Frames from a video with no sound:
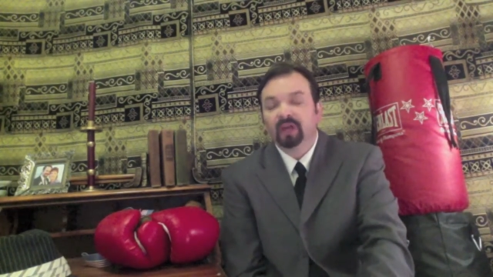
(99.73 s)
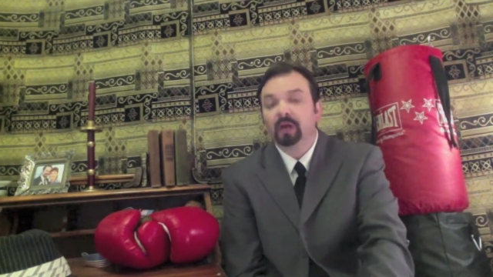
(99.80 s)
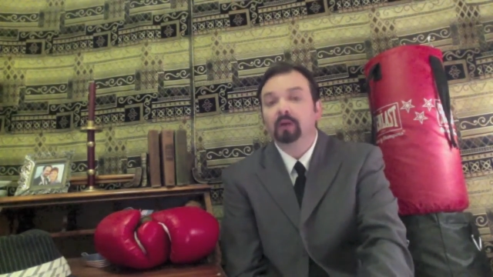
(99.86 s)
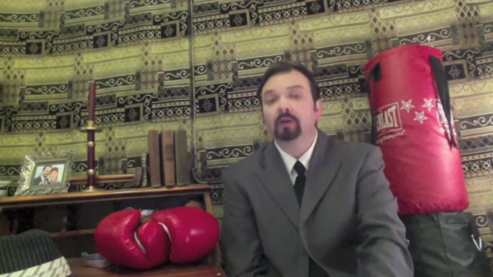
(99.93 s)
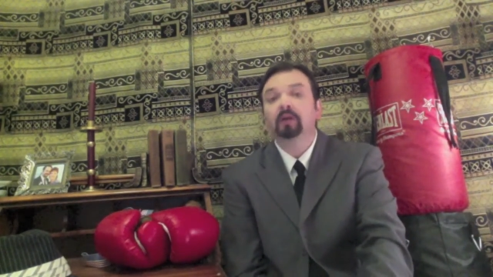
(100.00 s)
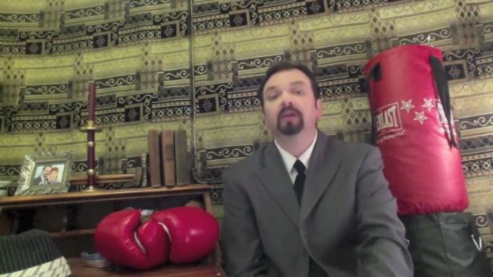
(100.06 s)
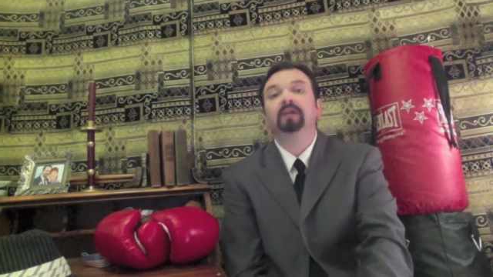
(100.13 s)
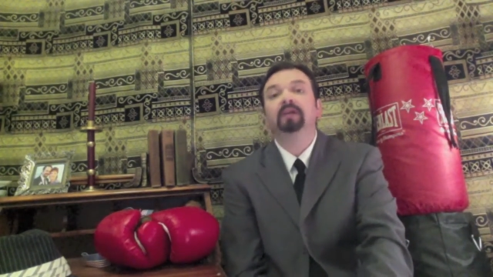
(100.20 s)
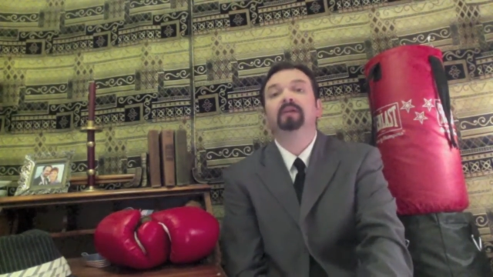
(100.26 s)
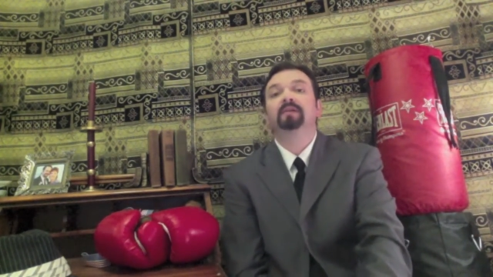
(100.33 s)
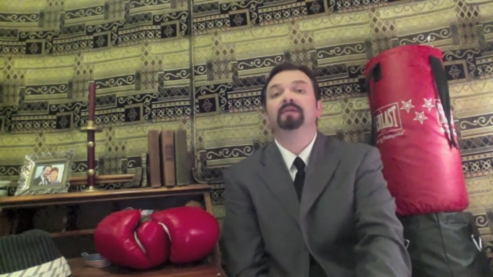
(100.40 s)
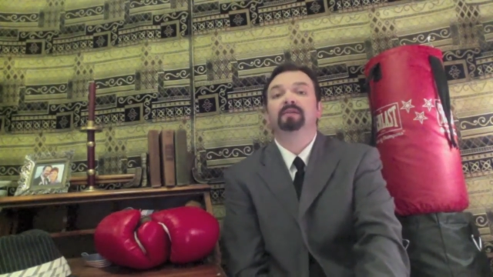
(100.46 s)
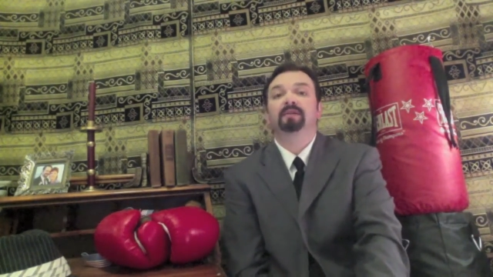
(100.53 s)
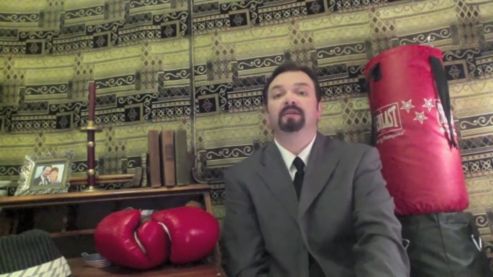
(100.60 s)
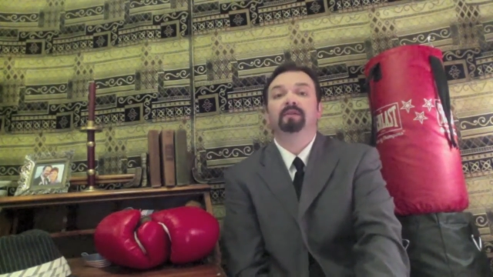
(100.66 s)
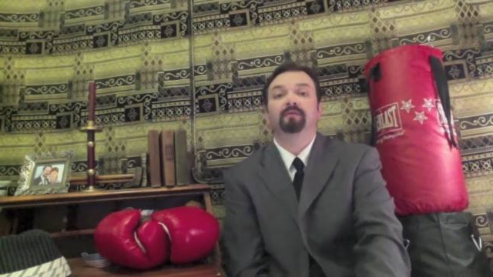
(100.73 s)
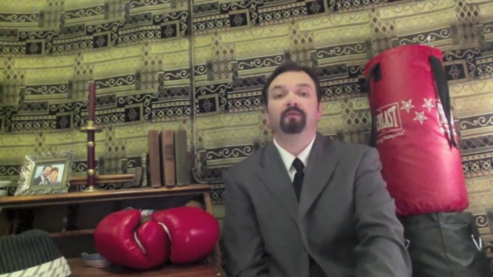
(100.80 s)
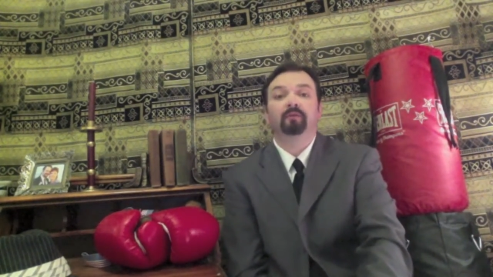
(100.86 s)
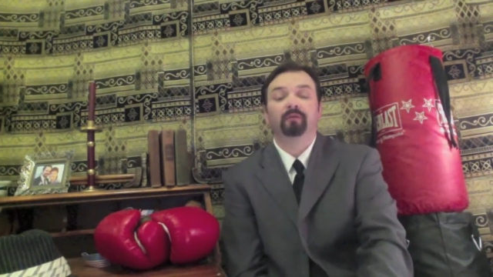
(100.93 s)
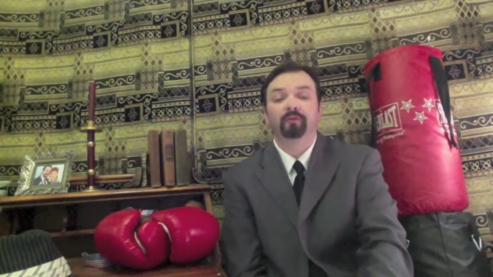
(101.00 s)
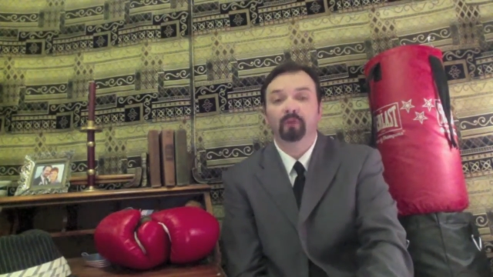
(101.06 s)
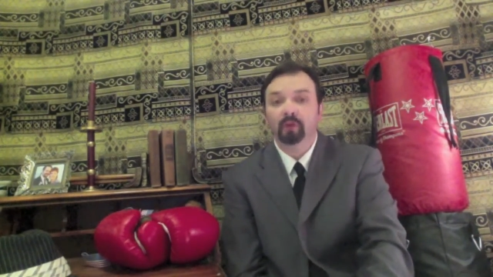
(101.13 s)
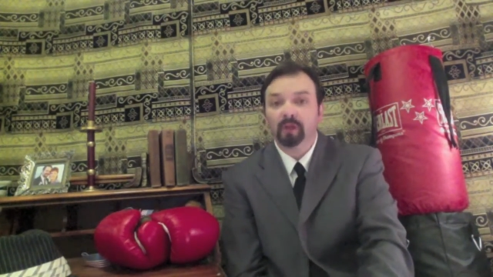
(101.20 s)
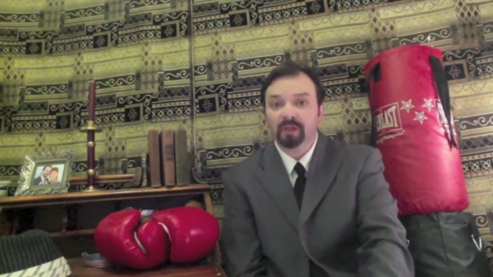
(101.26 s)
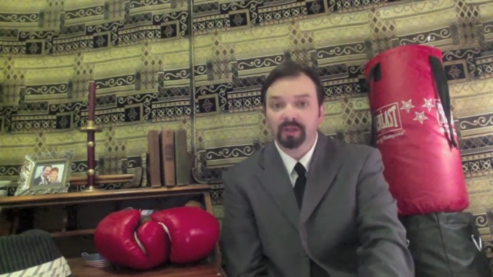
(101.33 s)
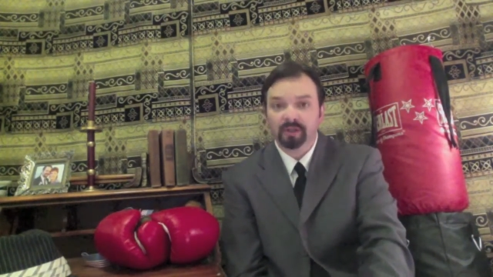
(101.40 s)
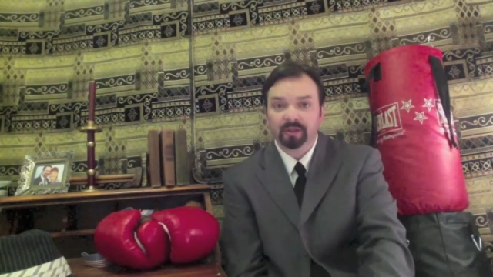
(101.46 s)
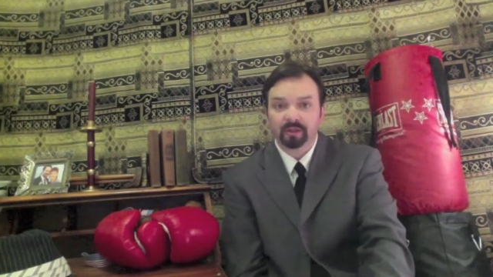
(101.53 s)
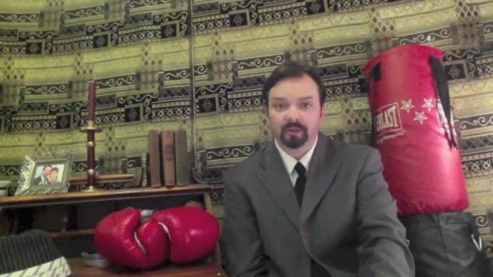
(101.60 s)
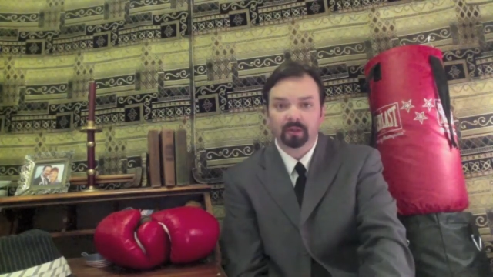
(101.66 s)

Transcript: looking to see if you're foolish.